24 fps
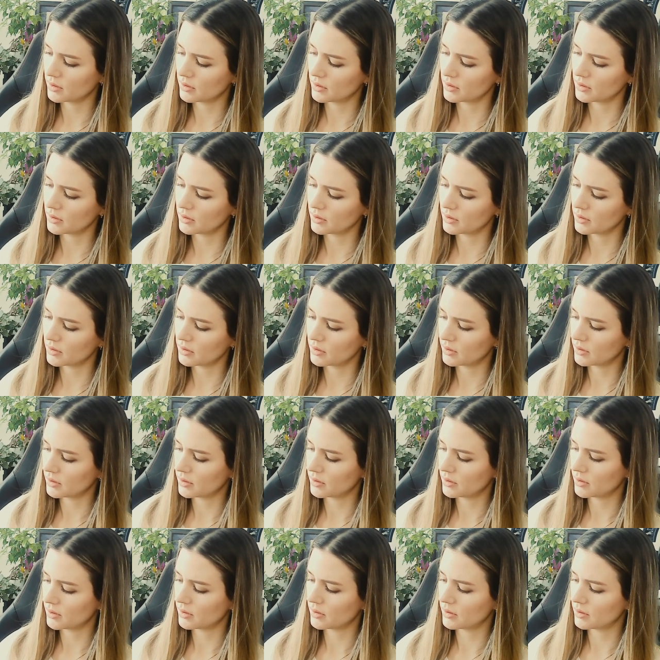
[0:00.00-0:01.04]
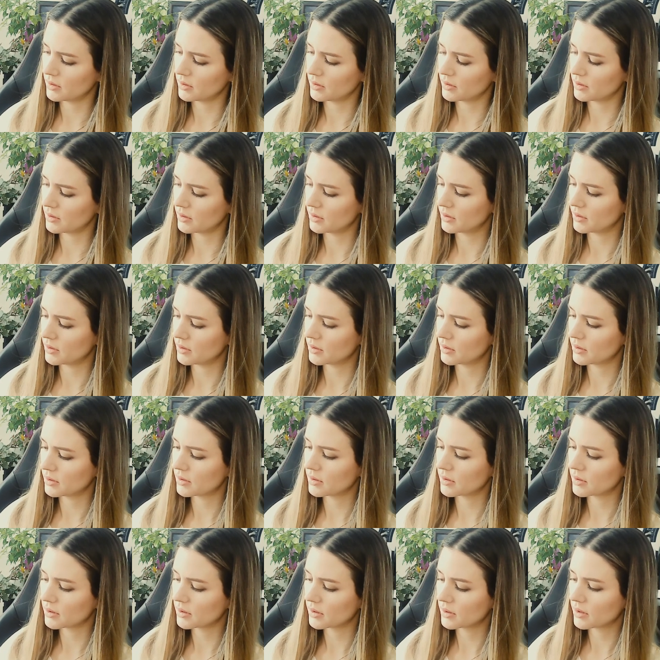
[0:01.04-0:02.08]

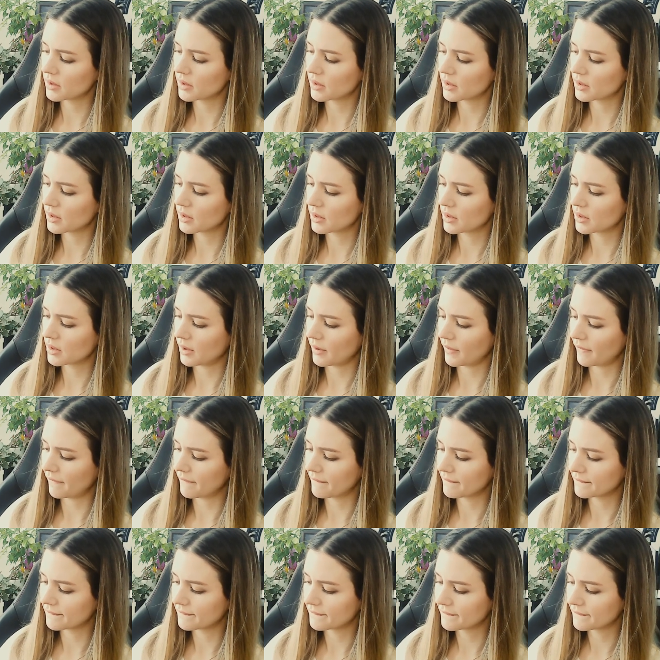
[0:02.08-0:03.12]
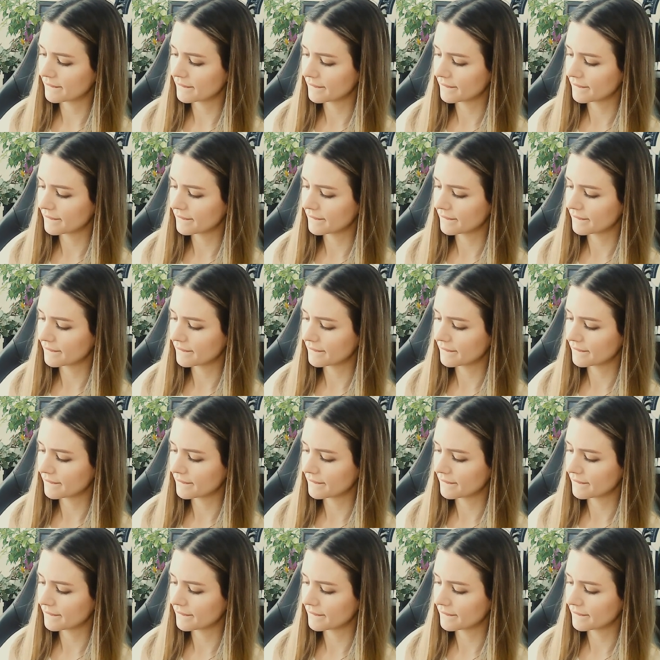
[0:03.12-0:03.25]
Nobody speaks.